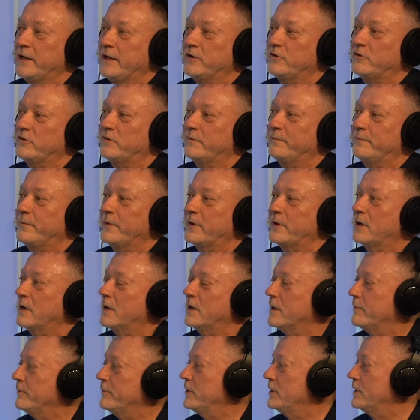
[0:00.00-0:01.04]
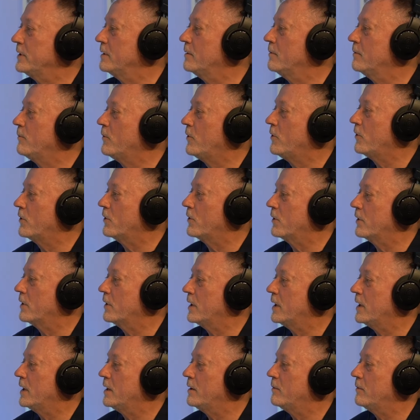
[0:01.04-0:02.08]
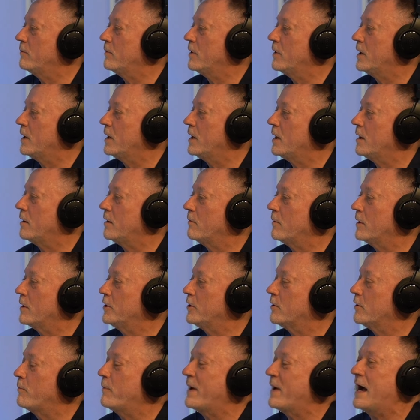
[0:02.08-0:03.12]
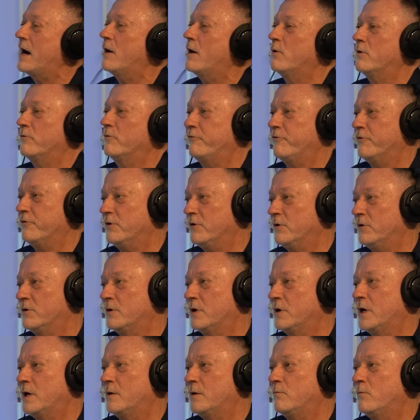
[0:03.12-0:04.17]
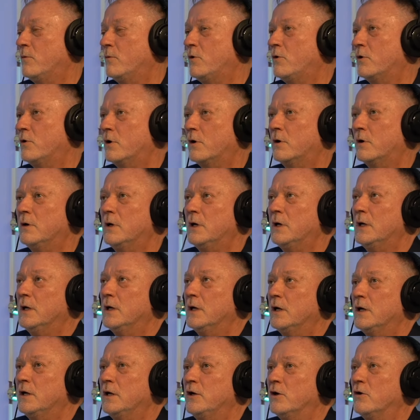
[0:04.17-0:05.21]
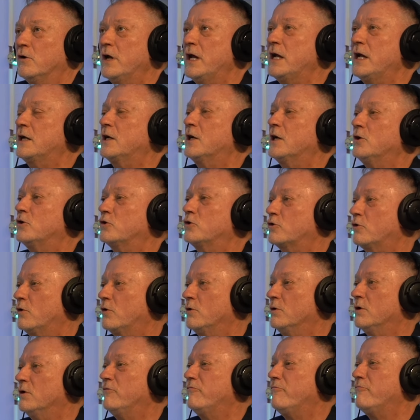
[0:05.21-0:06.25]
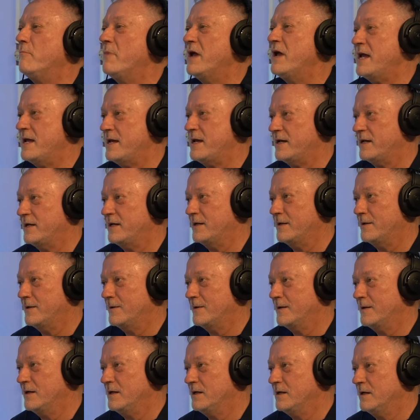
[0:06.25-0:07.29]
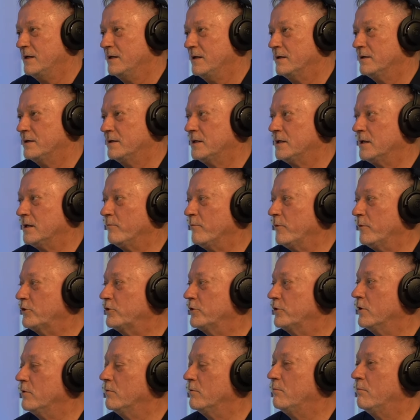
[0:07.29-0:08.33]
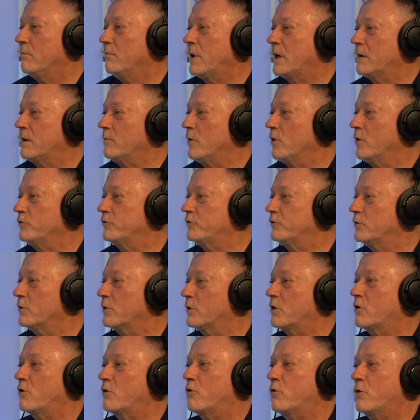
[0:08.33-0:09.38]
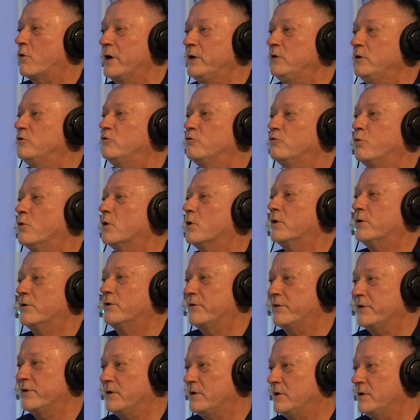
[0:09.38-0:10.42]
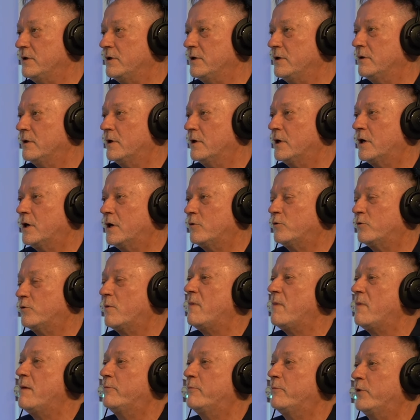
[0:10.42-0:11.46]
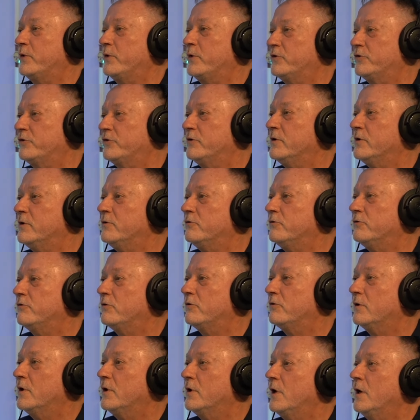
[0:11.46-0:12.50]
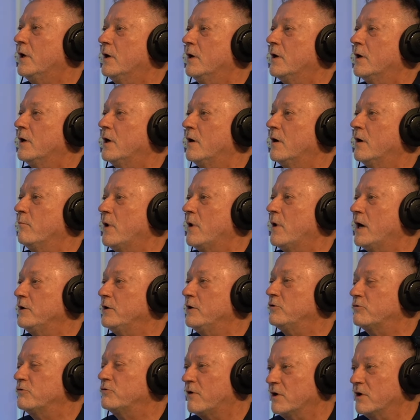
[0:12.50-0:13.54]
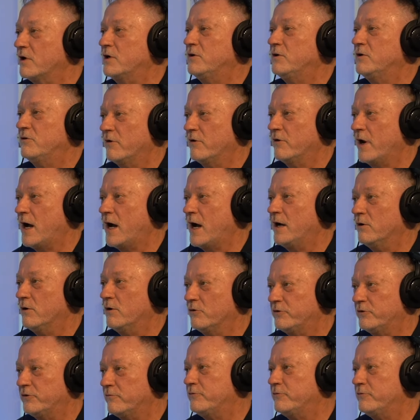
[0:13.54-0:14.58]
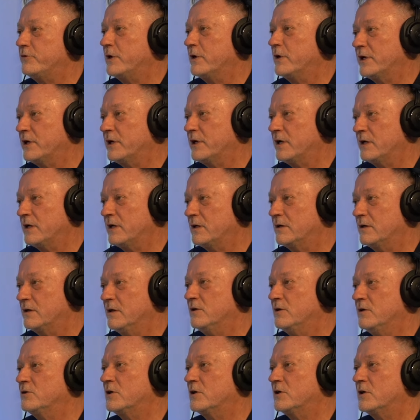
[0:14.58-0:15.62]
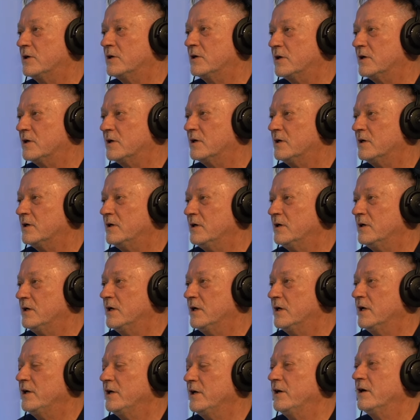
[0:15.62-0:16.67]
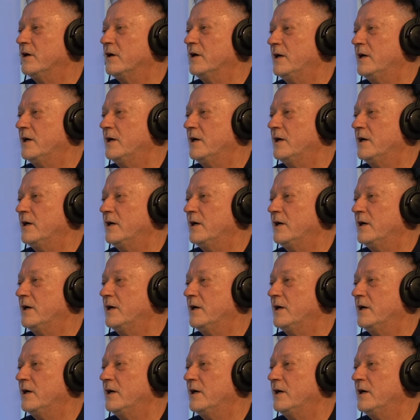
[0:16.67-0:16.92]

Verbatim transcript: it's becoming more and uh, you know powerful and more you know in control of me um, so my most sort of cringeworthy uh, remembrances are my drunken denials of drinking to her right um, i'm